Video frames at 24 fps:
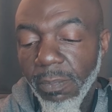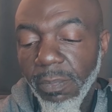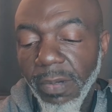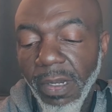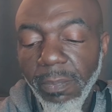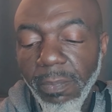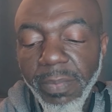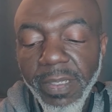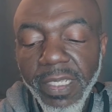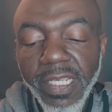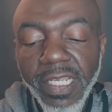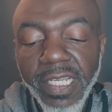
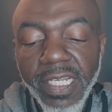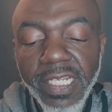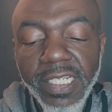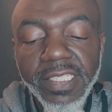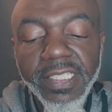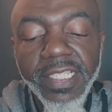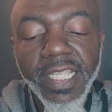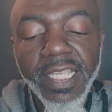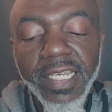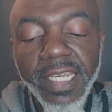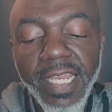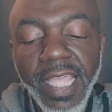But
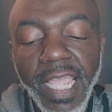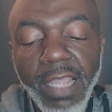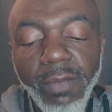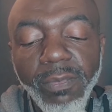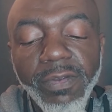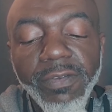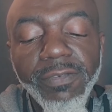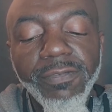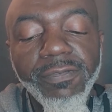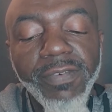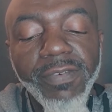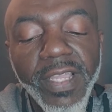because they
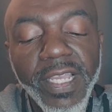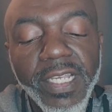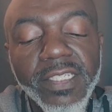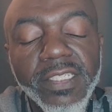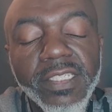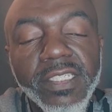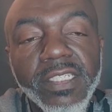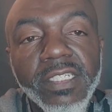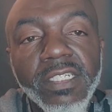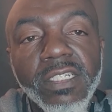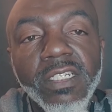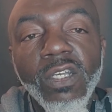lack
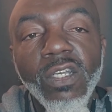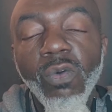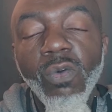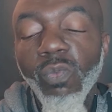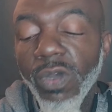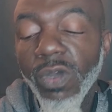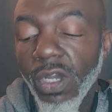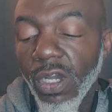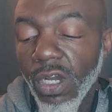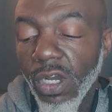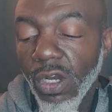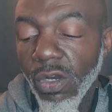reflection
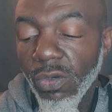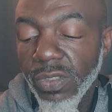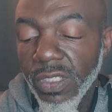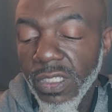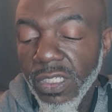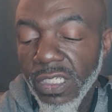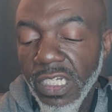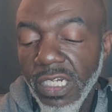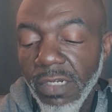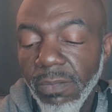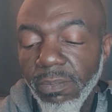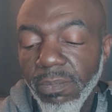when
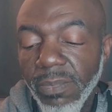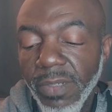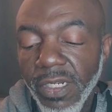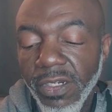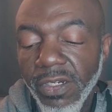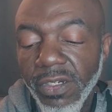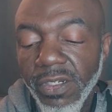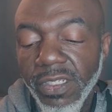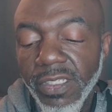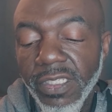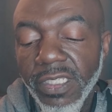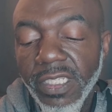holding up
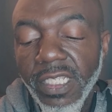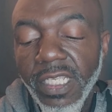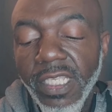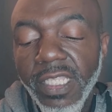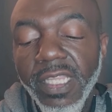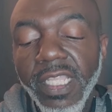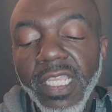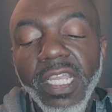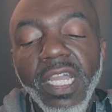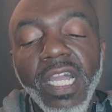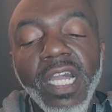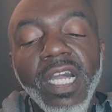mirrors,
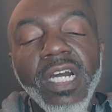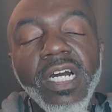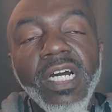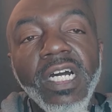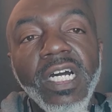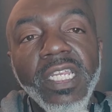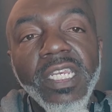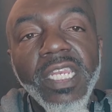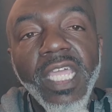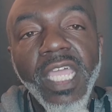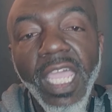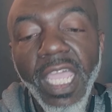they are
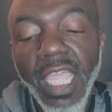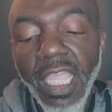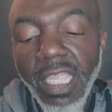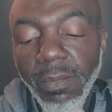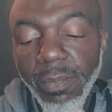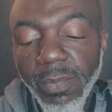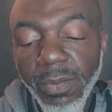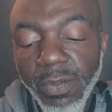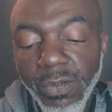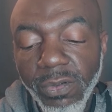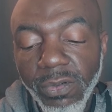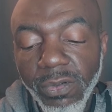
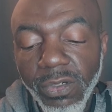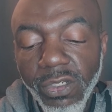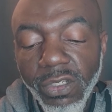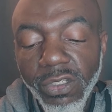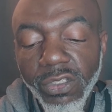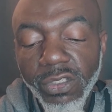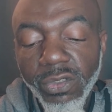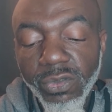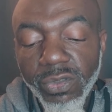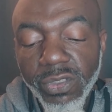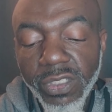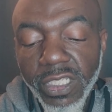unable
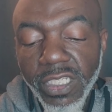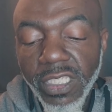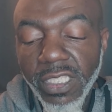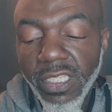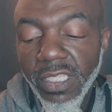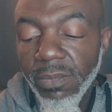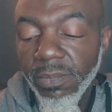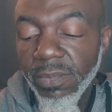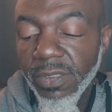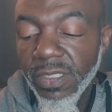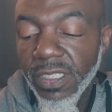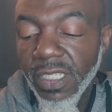to see
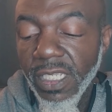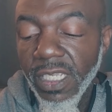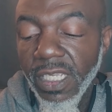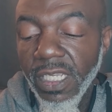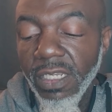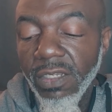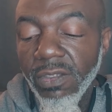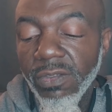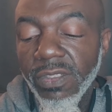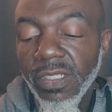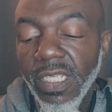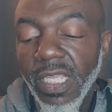
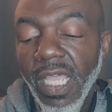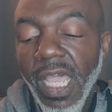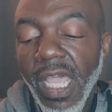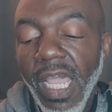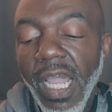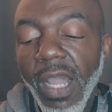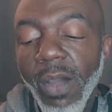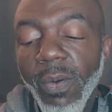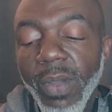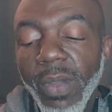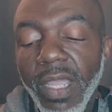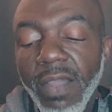themselves.
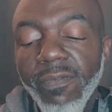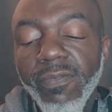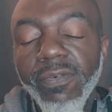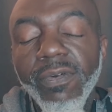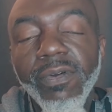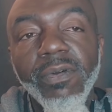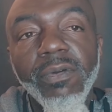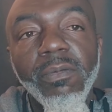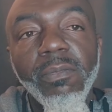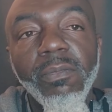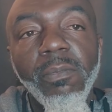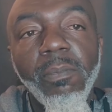
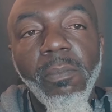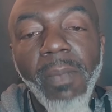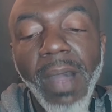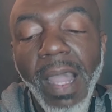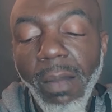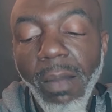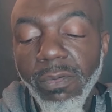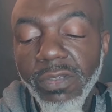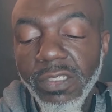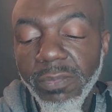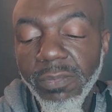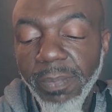However,
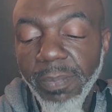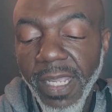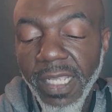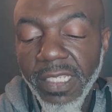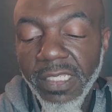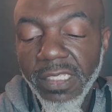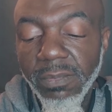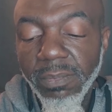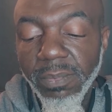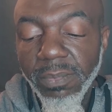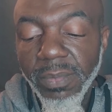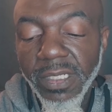my
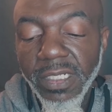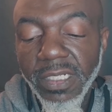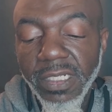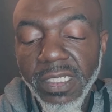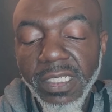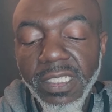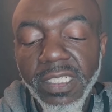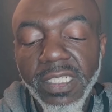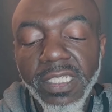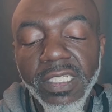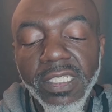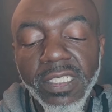
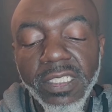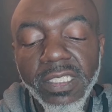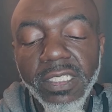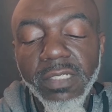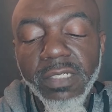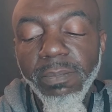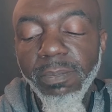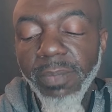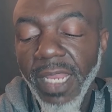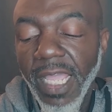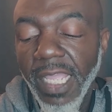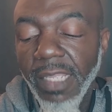responsibility is
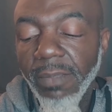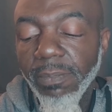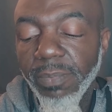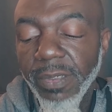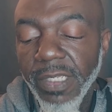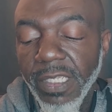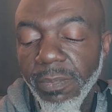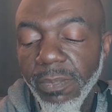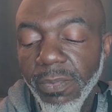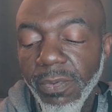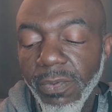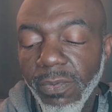to black
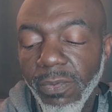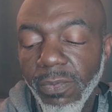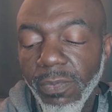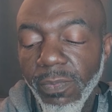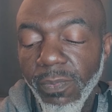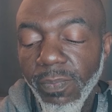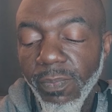people.